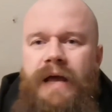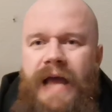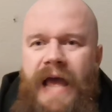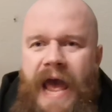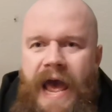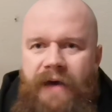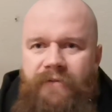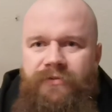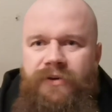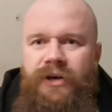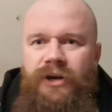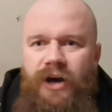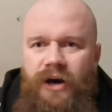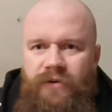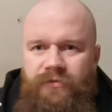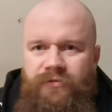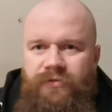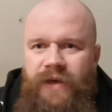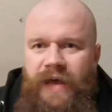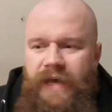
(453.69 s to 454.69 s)
had
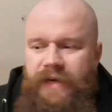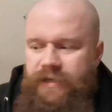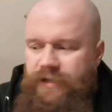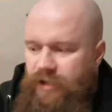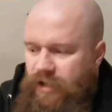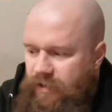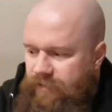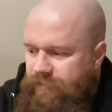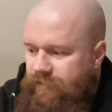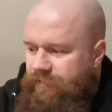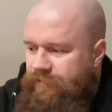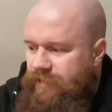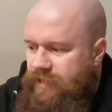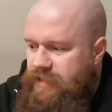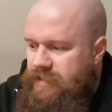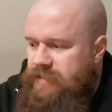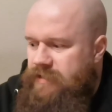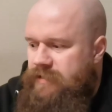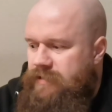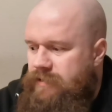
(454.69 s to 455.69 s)
enough of
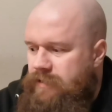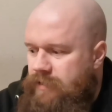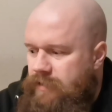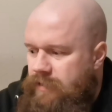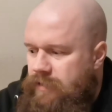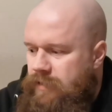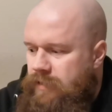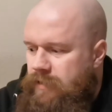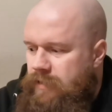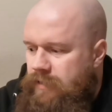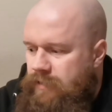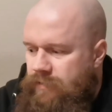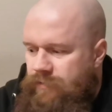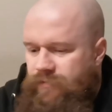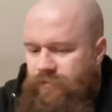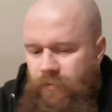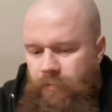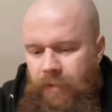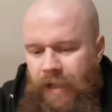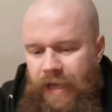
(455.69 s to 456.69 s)
this
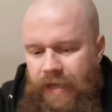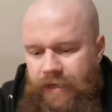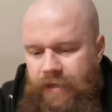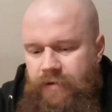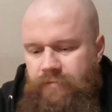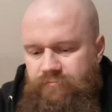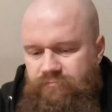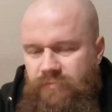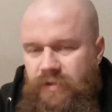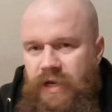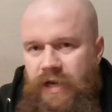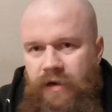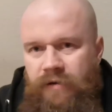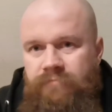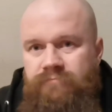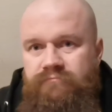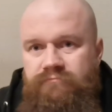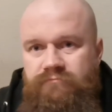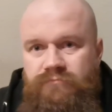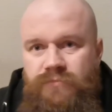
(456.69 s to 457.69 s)
from like,
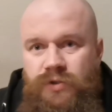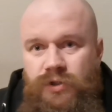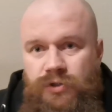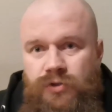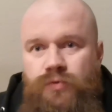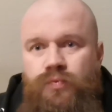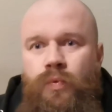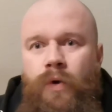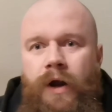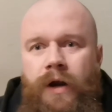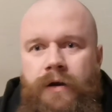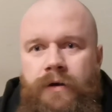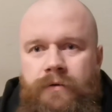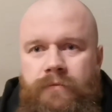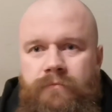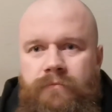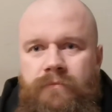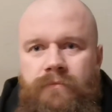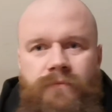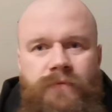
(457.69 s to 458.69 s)
just one.
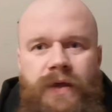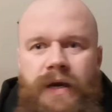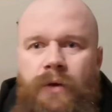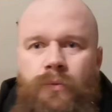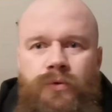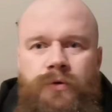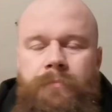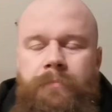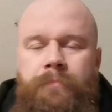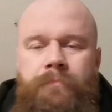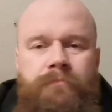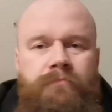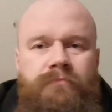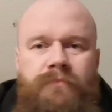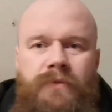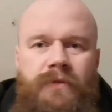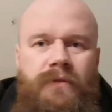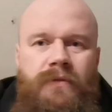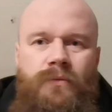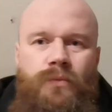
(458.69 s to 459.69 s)
Then I wouldn't
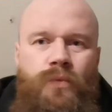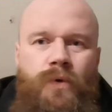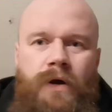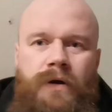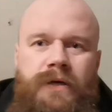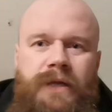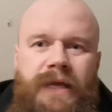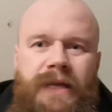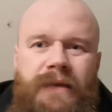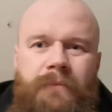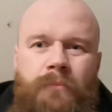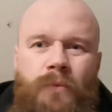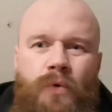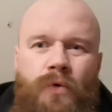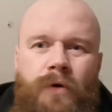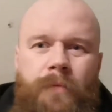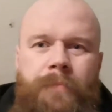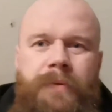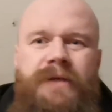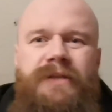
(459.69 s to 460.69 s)
want any
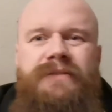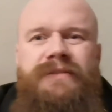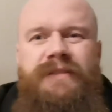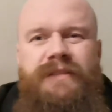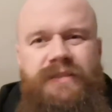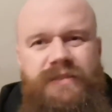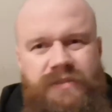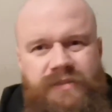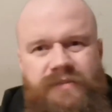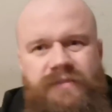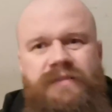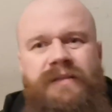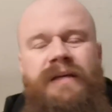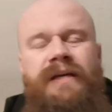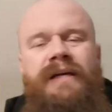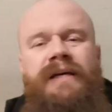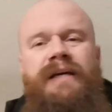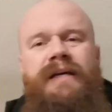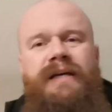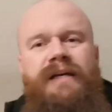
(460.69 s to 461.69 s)
more, because
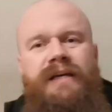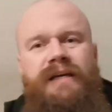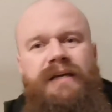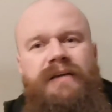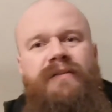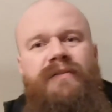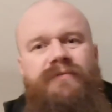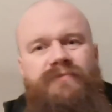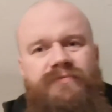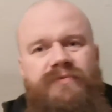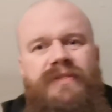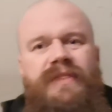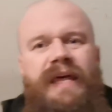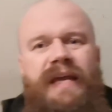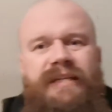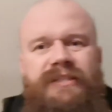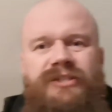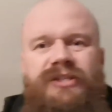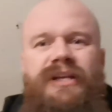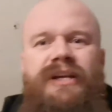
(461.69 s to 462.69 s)

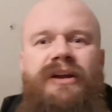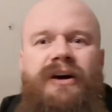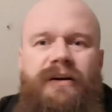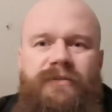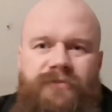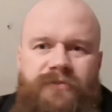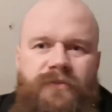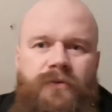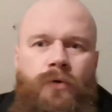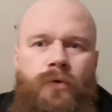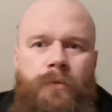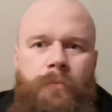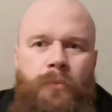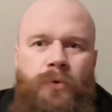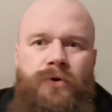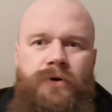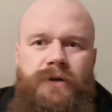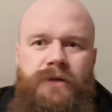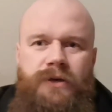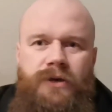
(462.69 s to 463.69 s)
then it's enough, or
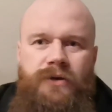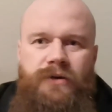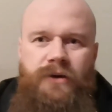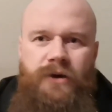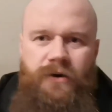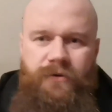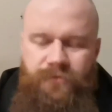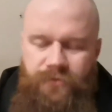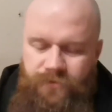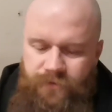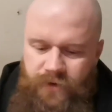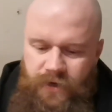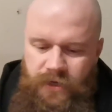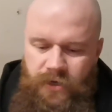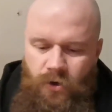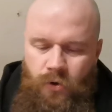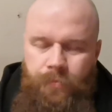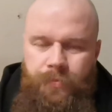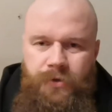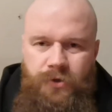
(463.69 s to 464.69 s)
more than enough.
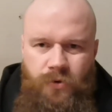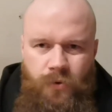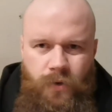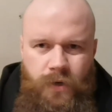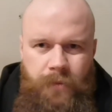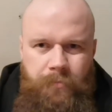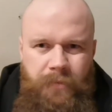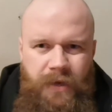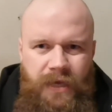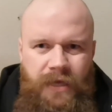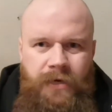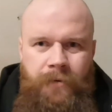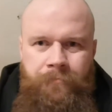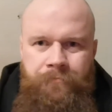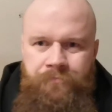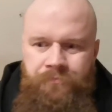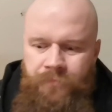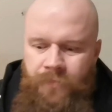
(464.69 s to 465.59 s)
I hope you know what I mean.